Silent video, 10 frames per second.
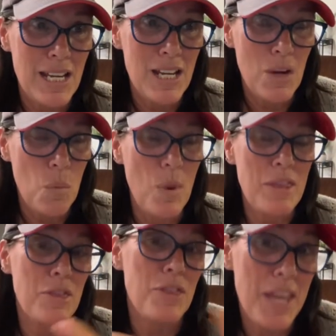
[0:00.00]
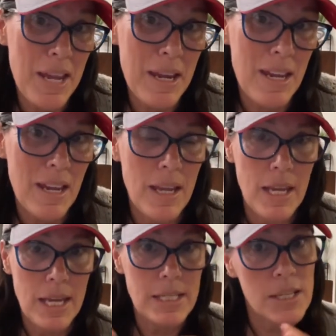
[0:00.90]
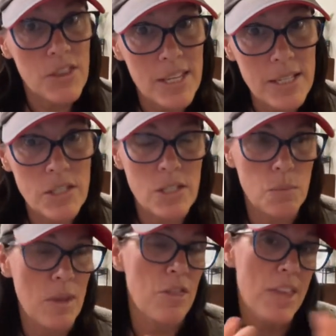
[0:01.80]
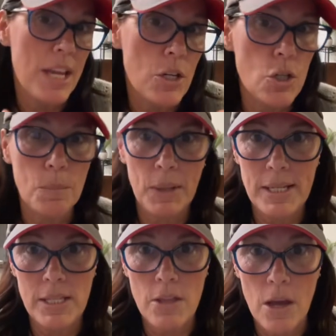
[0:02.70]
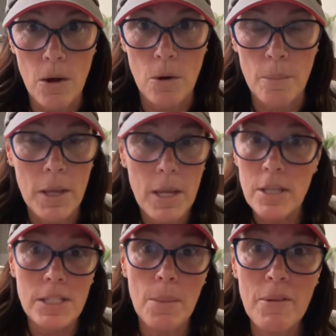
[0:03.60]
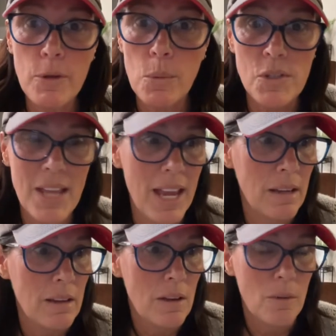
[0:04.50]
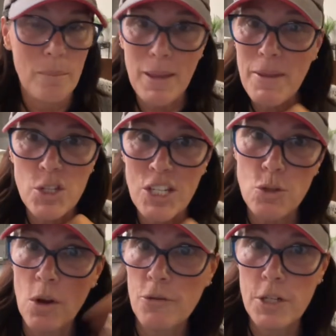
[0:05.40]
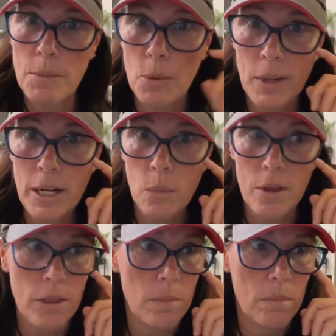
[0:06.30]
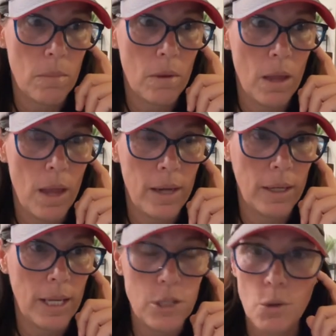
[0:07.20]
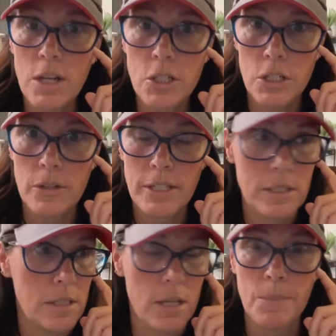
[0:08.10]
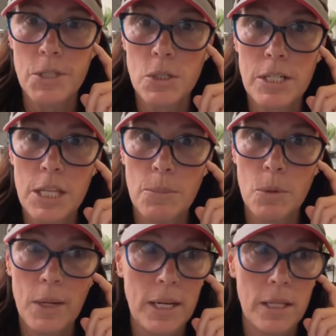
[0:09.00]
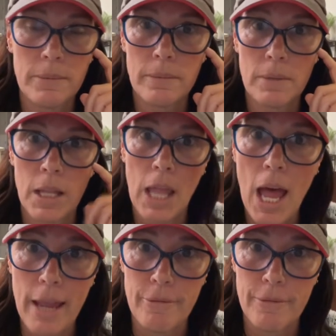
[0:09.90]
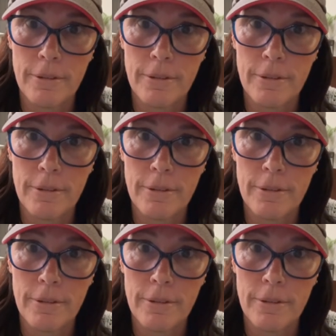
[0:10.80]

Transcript: We think he did this. We think it took place in the home. Some of you were saying maybe she drove to the marina with him and he drugged her and then dumped her into the marina alive.